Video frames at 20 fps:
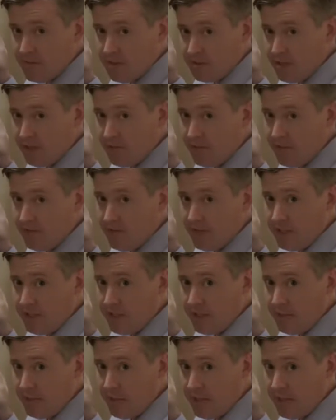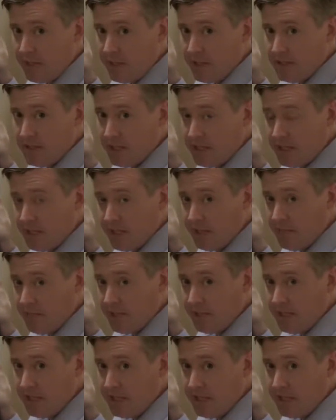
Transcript: software-defined data plane is a gigabit,